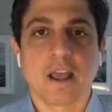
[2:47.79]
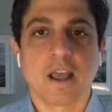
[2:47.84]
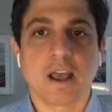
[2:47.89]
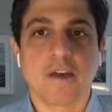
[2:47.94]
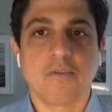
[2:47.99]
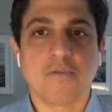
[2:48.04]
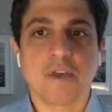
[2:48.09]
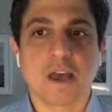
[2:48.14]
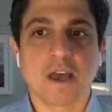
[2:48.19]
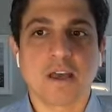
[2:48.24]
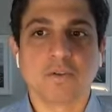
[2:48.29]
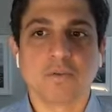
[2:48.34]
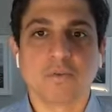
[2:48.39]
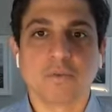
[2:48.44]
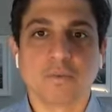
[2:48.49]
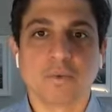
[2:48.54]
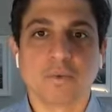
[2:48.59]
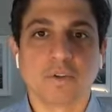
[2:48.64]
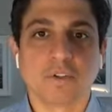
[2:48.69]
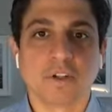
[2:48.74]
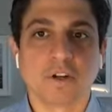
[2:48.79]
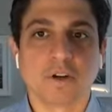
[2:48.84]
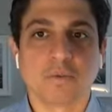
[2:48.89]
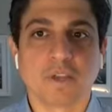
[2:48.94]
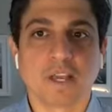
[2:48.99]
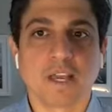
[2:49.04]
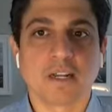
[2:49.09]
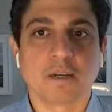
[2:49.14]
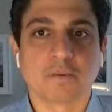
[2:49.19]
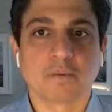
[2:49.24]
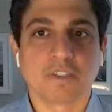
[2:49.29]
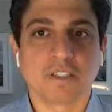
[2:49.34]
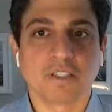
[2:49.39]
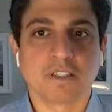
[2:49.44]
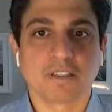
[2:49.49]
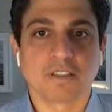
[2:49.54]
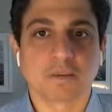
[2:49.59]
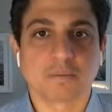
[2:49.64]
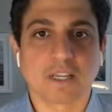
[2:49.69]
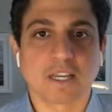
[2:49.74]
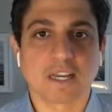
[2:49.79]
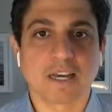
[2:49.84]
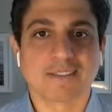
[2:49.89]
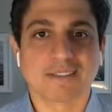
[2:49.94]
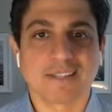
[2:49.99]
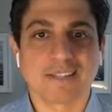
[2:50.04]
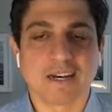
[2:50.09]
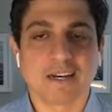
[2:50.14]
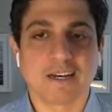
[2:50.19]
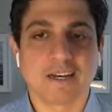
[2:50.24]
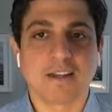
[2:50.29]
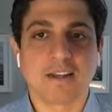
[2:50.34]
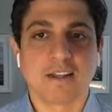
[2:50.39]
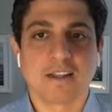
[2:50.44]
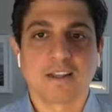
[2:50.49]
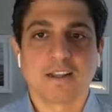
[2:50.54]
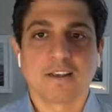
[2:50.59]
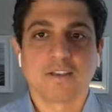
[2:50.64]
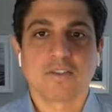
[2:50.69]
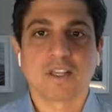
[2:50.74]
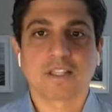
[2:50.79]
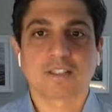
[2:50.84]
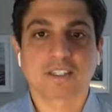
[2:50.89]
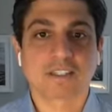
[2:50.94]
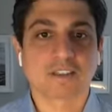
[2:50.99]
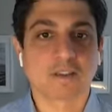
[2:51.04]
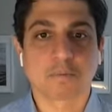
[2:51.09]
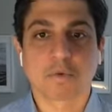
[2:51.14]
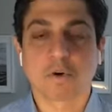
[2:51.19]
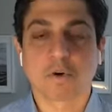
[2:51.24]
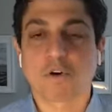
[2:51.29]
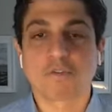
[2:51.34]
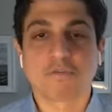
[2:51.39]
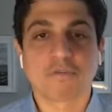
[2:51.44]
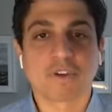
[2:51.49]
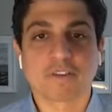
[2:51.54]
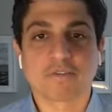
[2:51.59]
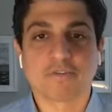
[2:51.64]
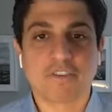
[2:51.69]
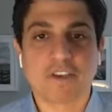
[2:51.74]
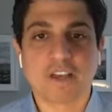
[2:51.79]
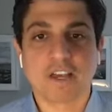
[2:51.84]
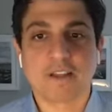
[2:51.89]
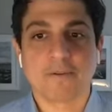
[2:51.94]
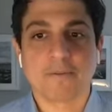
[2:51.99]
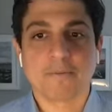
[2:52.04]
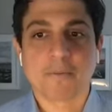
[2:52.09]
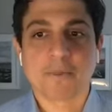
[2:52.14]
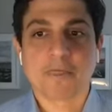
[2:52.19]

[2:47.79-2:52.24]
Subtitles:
And then, they end up seeing something online that's like the perfect fit.